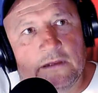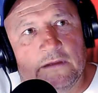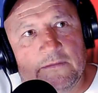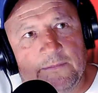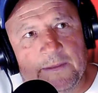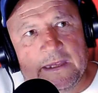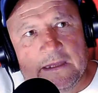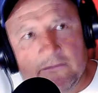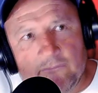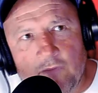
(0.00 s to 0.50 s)

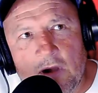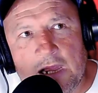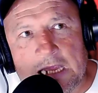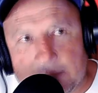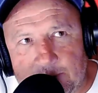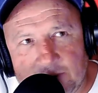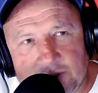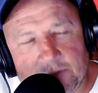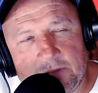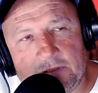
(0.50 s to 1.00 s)
You're being
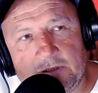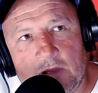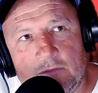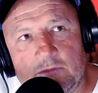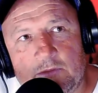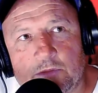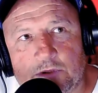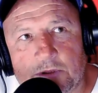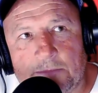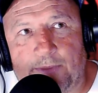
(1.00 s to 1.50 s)
raped? She said, no,
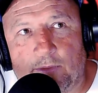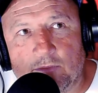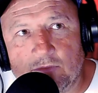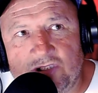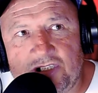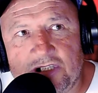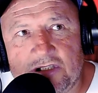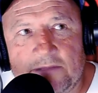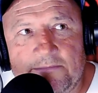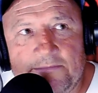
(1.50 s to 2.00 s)
there was a
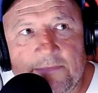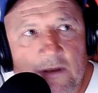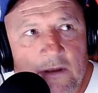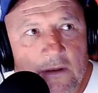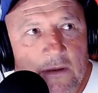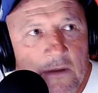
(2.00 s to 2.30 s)
bunch of them.